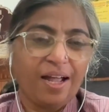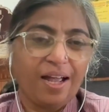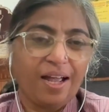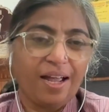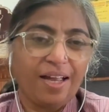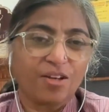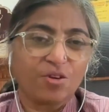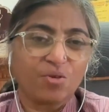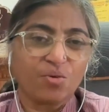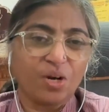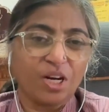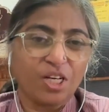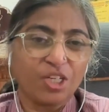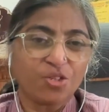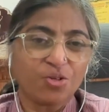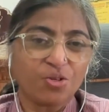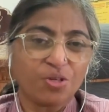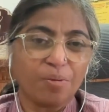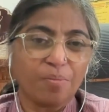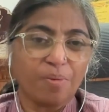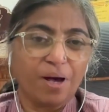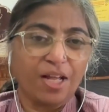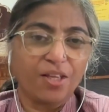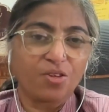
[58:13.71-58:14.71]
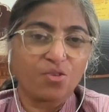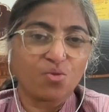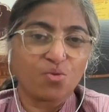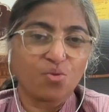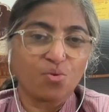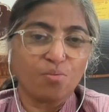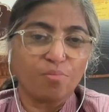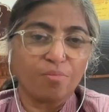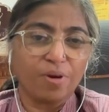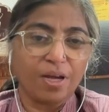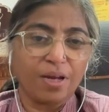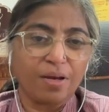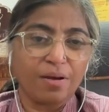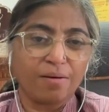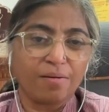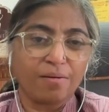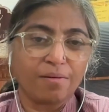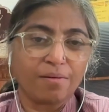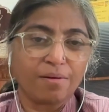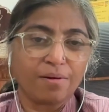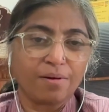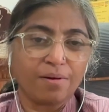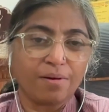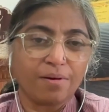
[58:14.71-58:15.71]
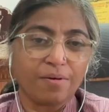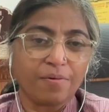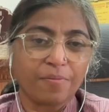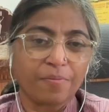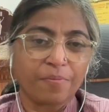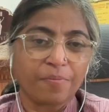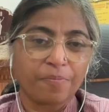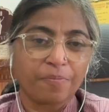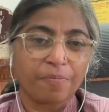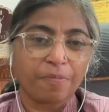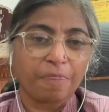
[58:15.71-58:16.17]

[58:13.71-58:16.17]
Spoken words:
had to rush to the bathroom, and